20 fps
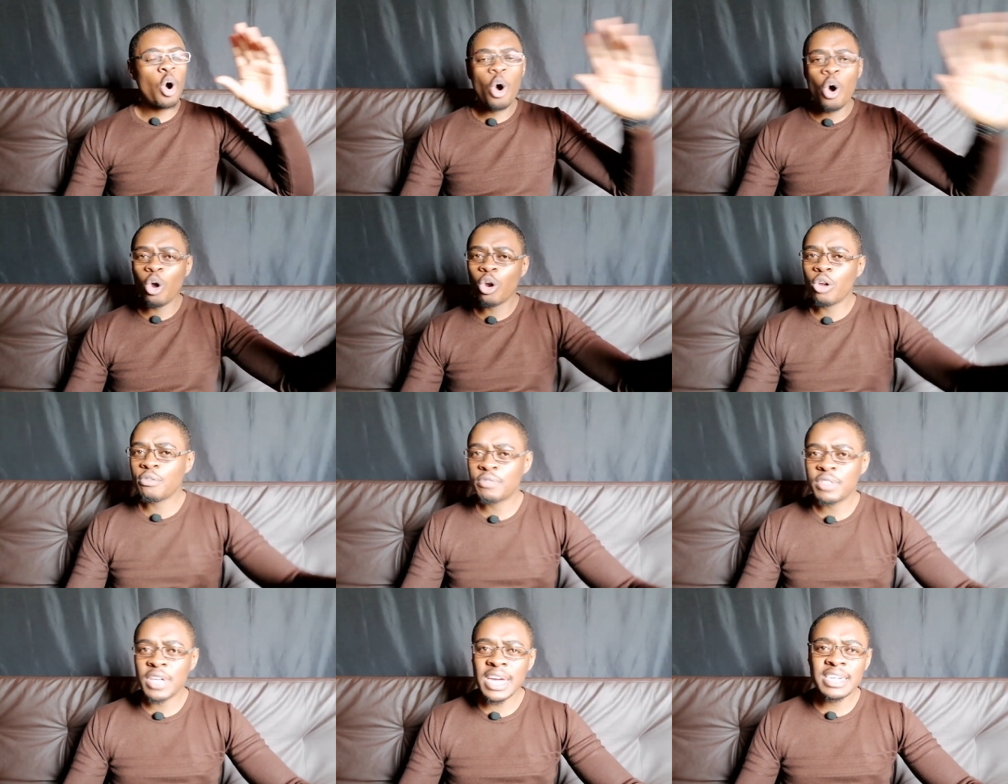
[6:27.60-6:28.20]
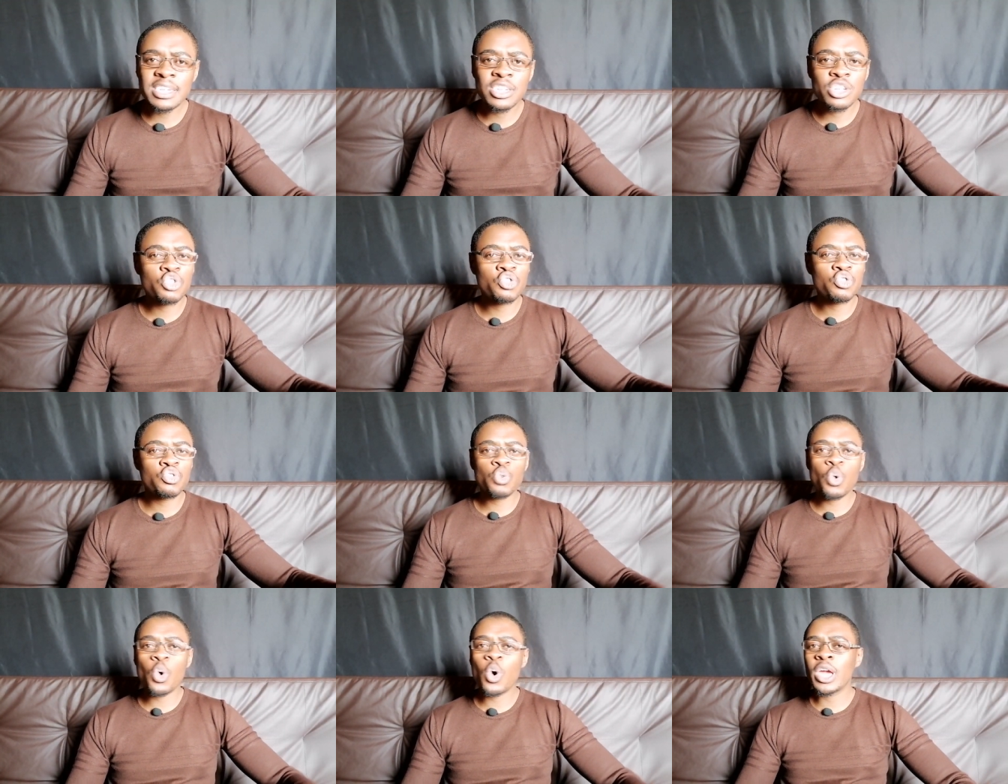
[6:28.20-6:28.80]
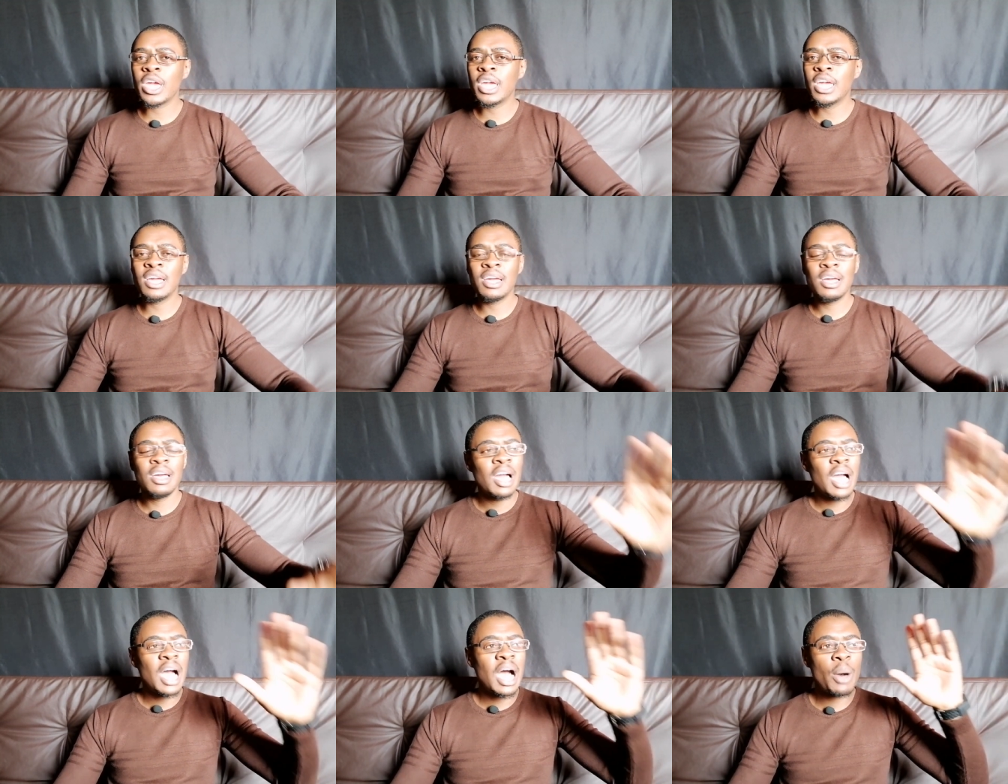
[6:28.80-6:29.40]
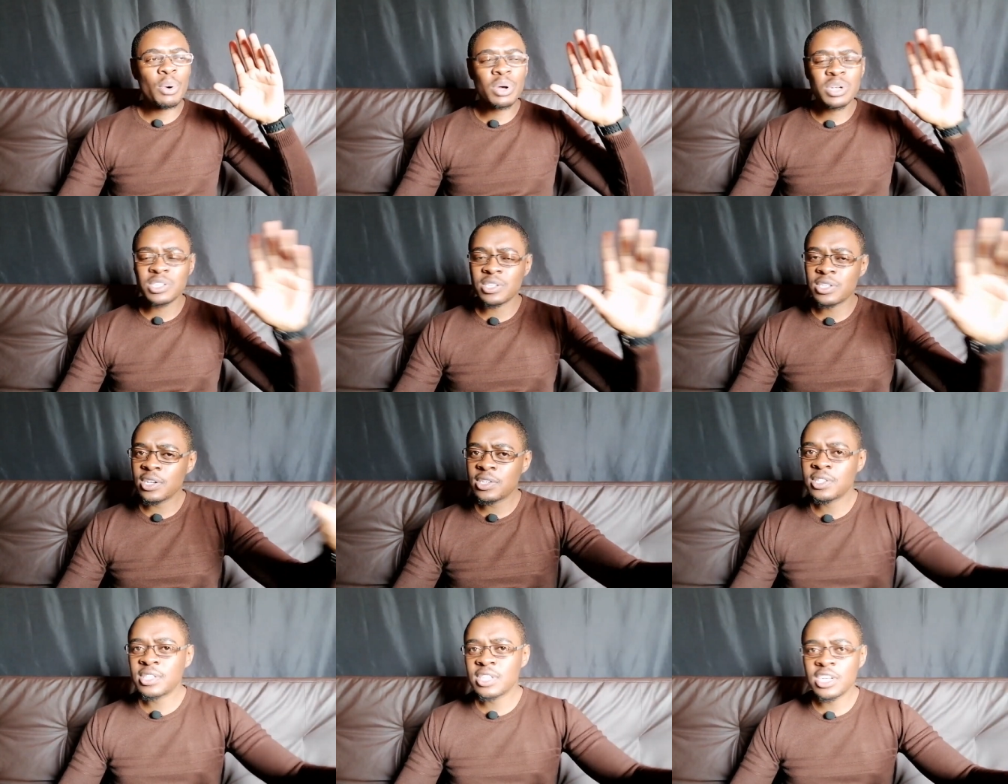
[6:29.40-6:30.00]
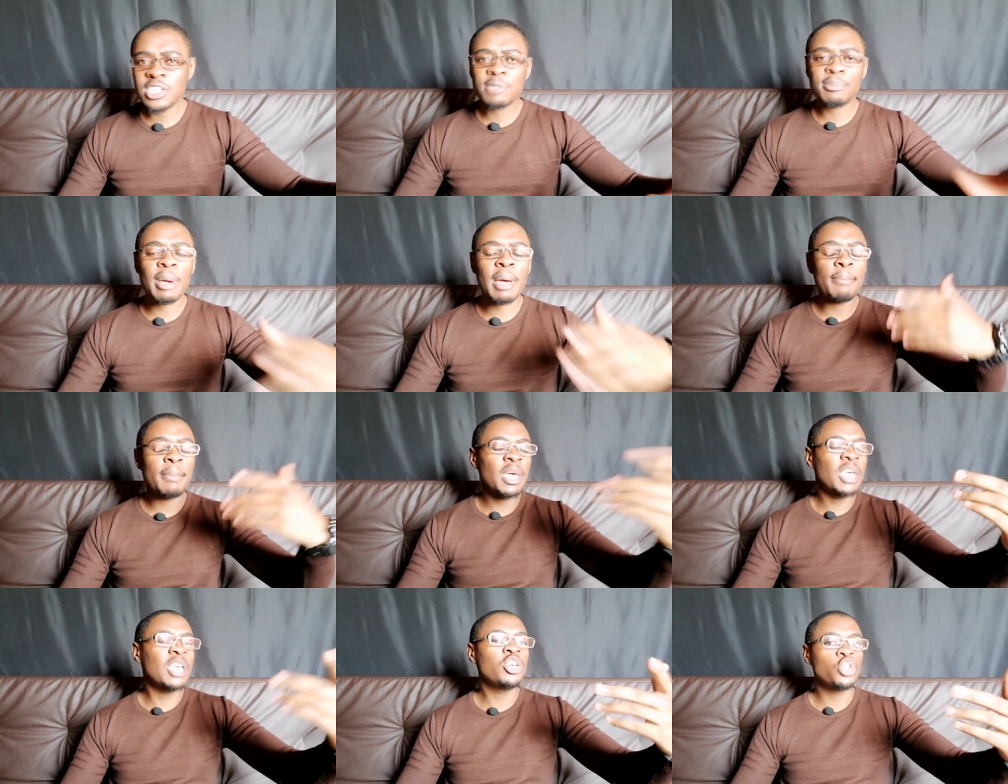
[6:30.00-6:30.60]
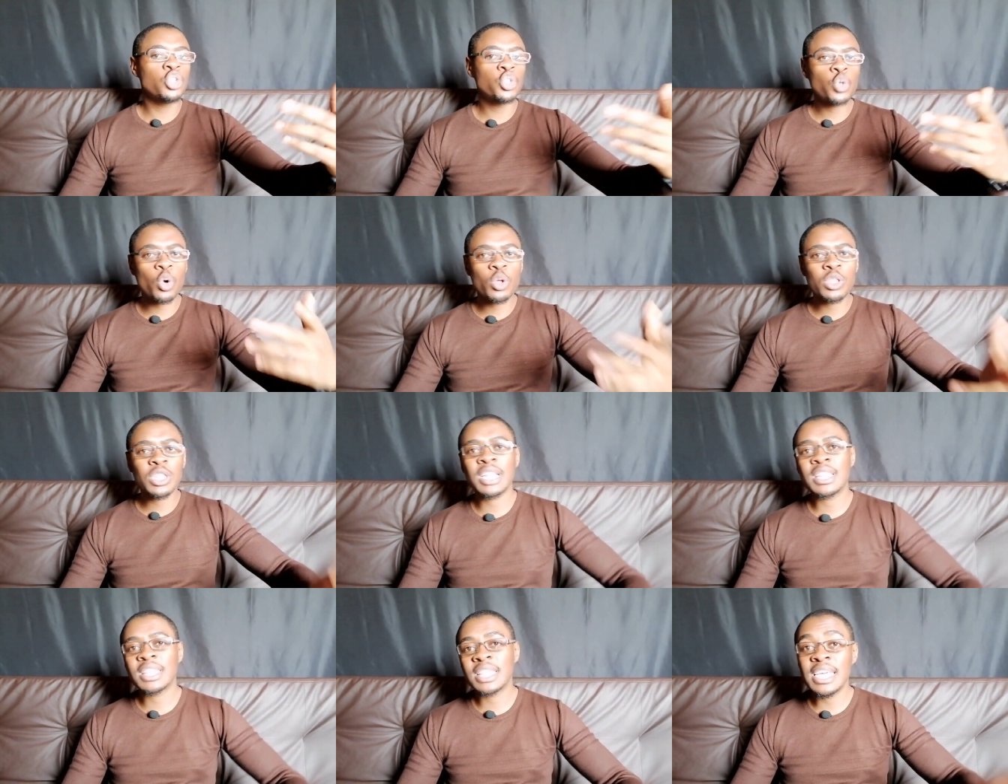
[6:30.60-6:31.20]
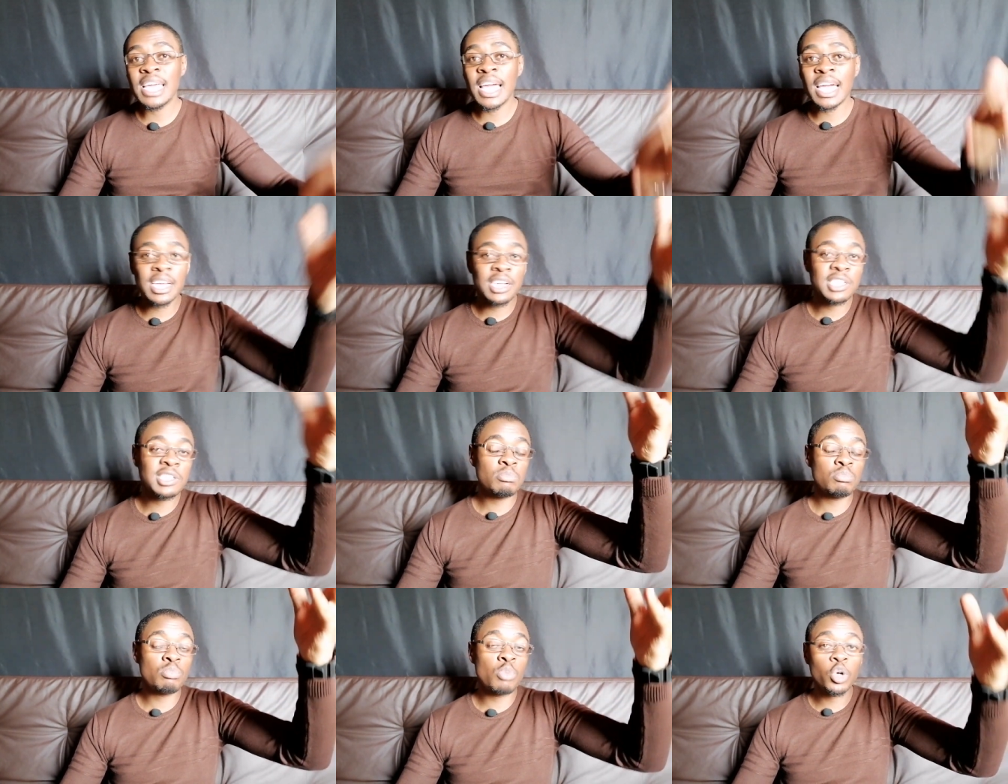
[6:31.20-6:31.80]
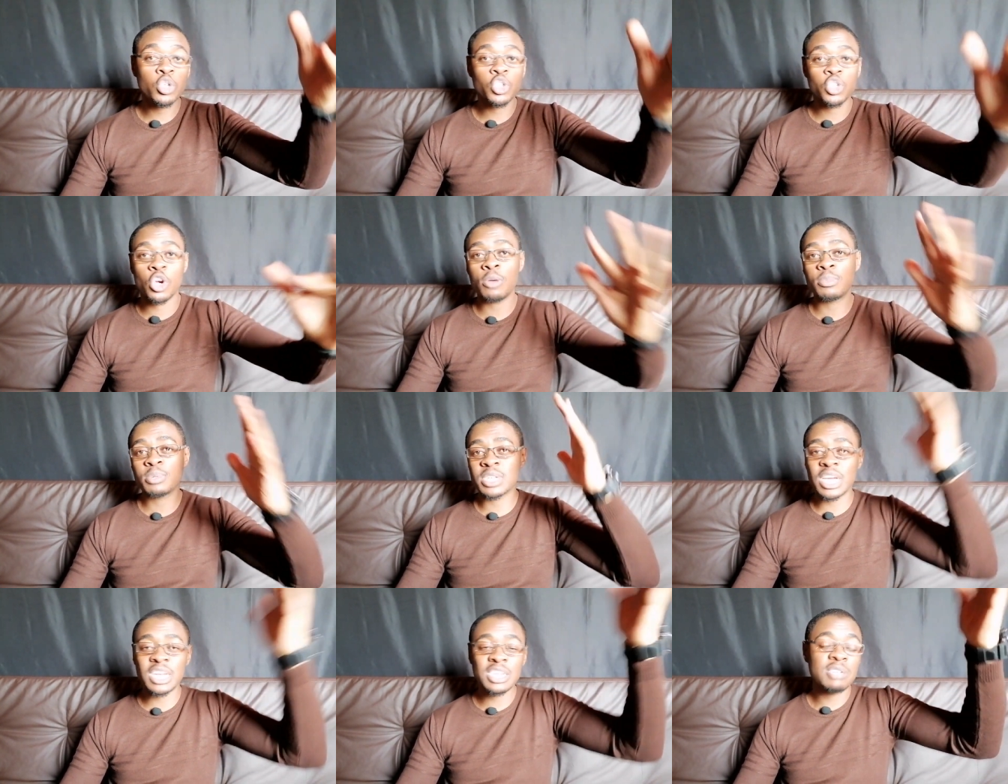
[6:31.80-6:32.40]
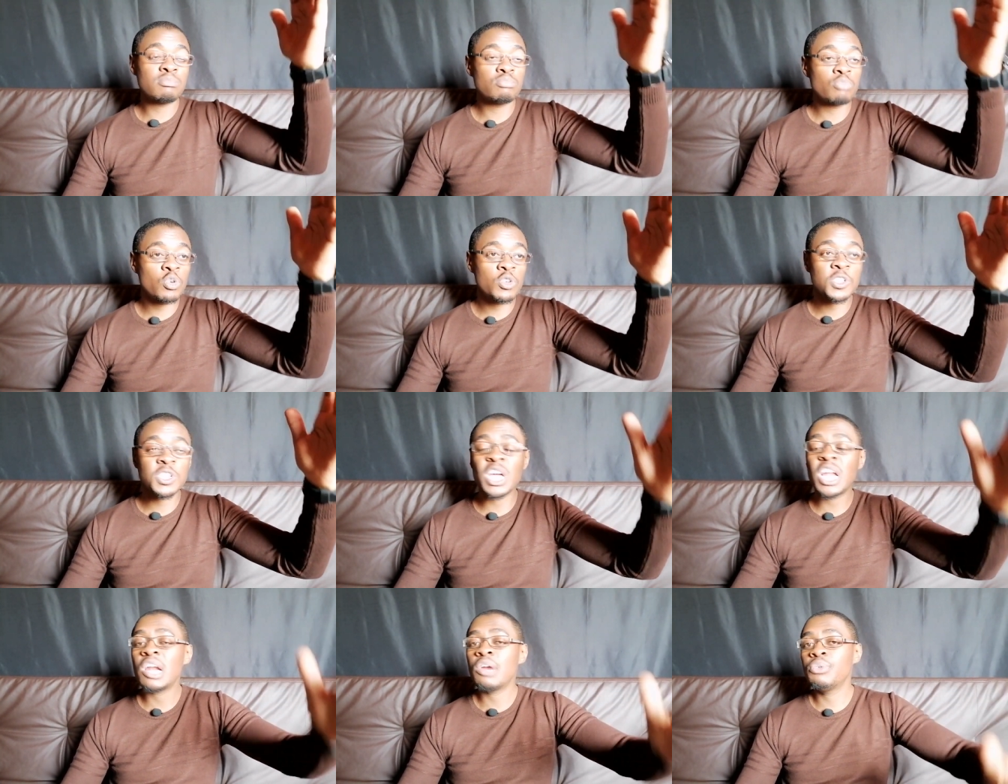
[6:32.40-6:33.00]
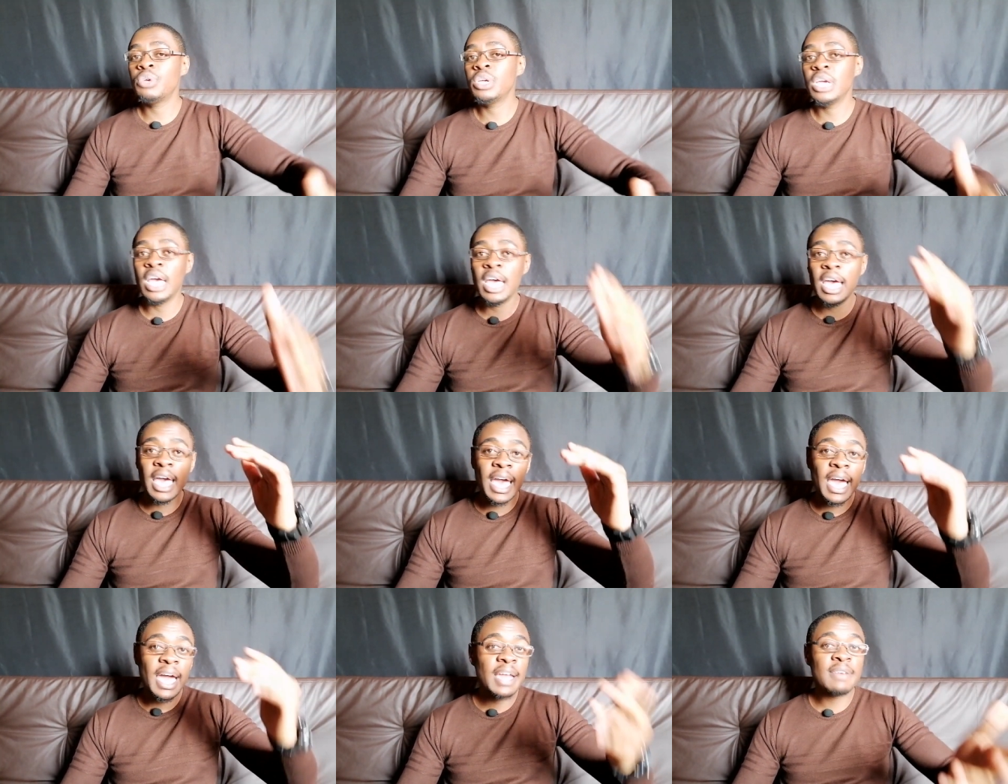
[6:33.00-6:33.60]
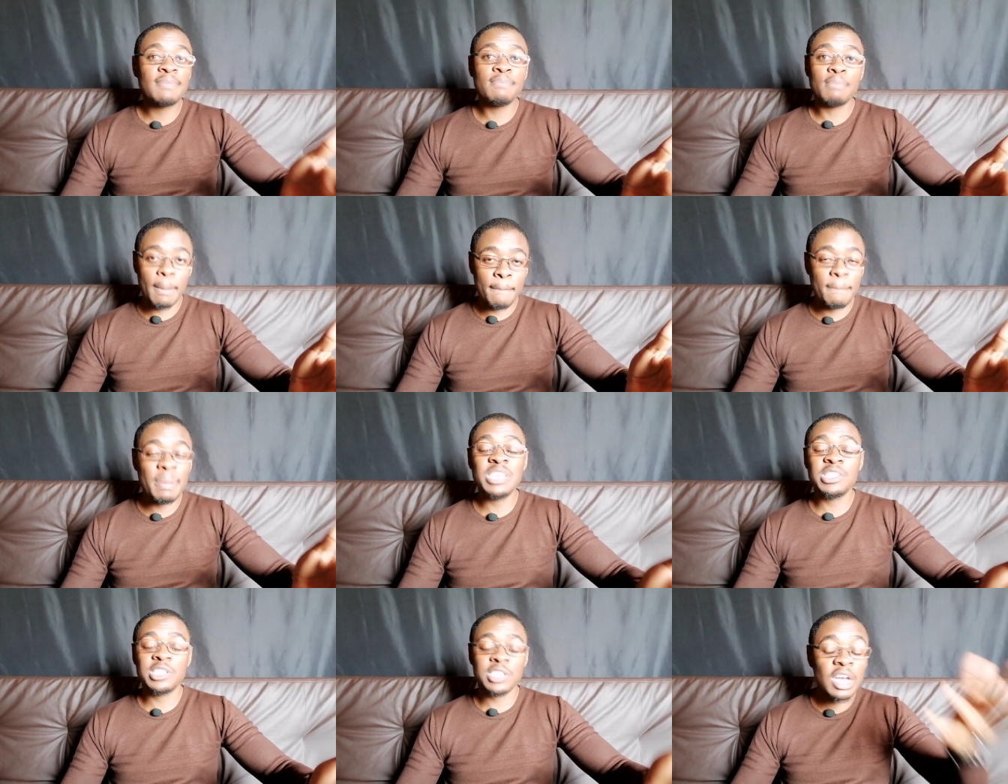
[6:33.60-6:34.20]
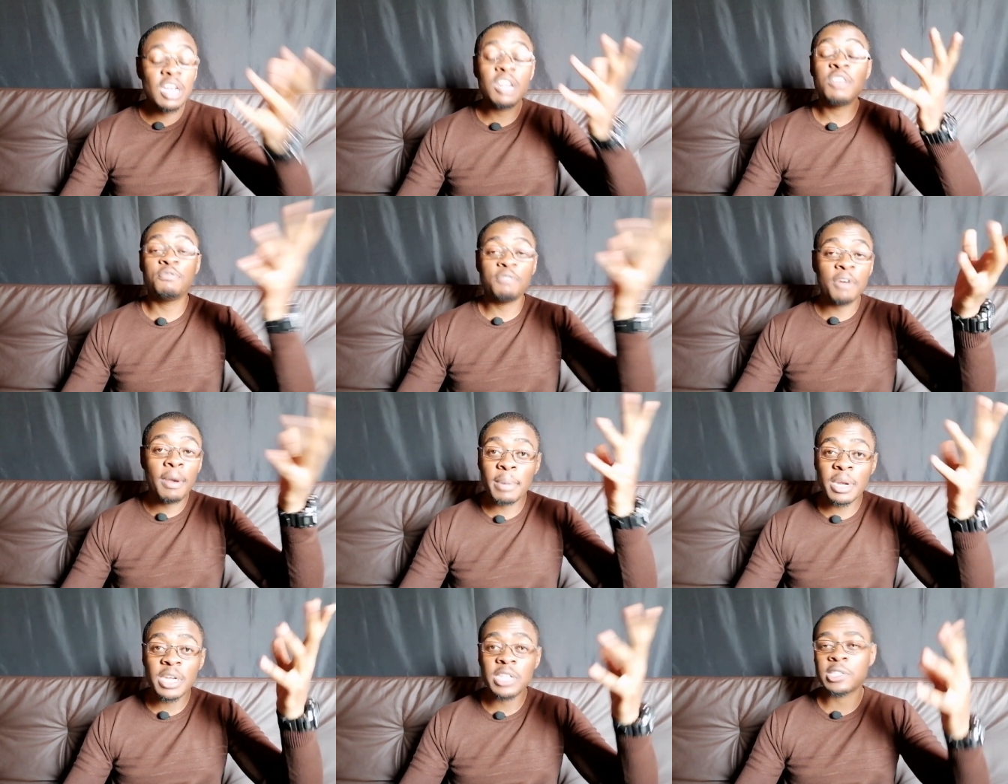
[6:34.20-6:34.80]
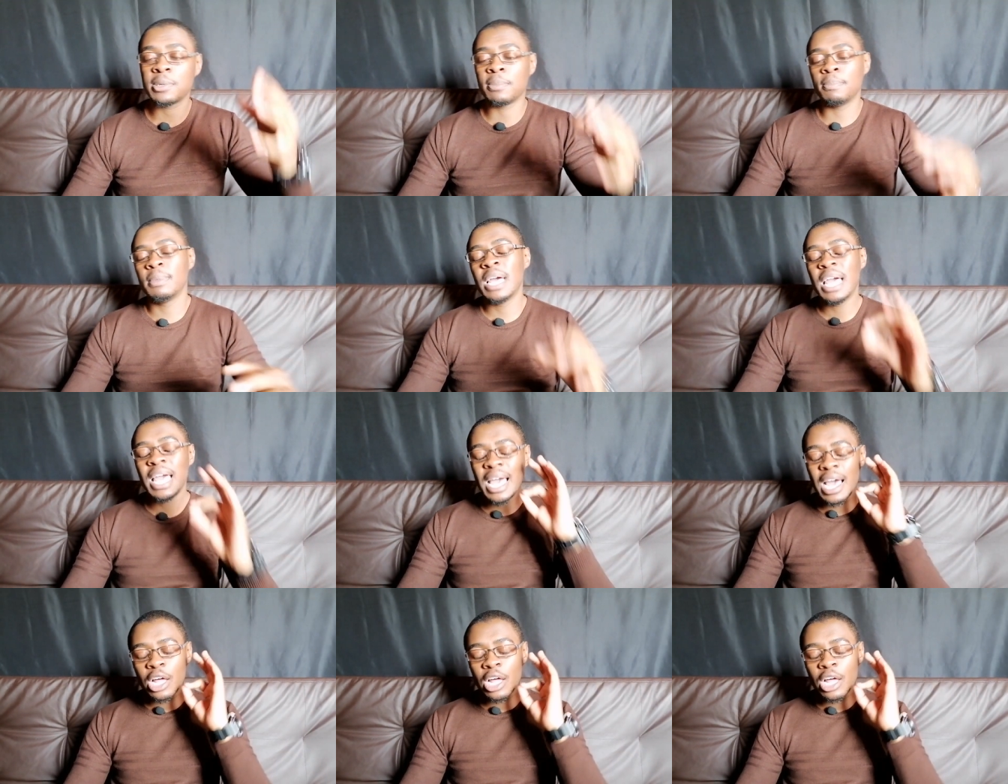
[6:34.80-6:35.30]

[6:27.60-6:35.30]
all of that, destroying our sisters by making sure that they are getting more jobs, getting more salary, and basically feminism.